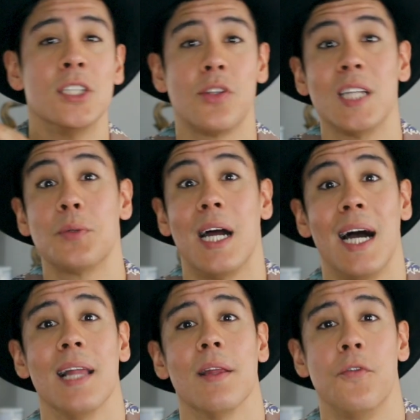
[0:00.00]
So that's what
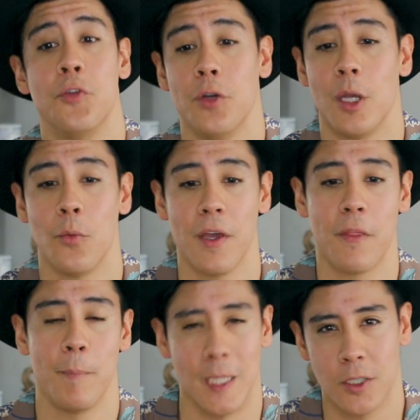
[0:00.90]
I love doing
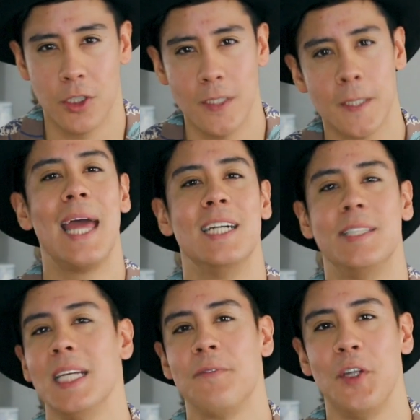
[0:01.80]
with pictures. And in
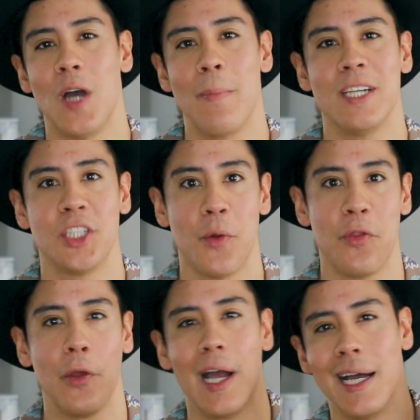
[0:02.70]
today's video, I'm gonna share
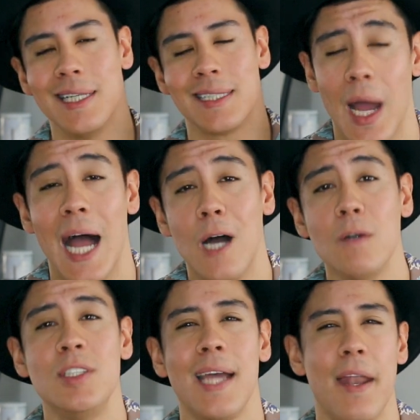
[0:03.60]
with you guys
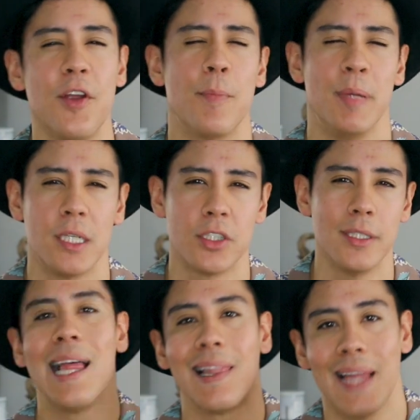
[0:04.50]
how to edit your
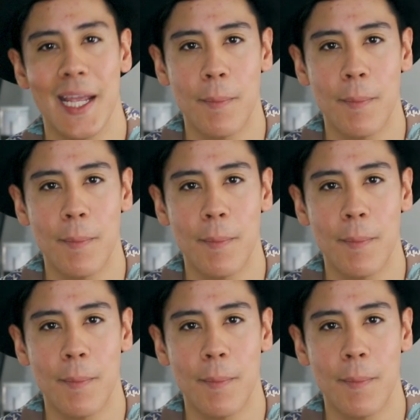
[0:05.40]
pictures like a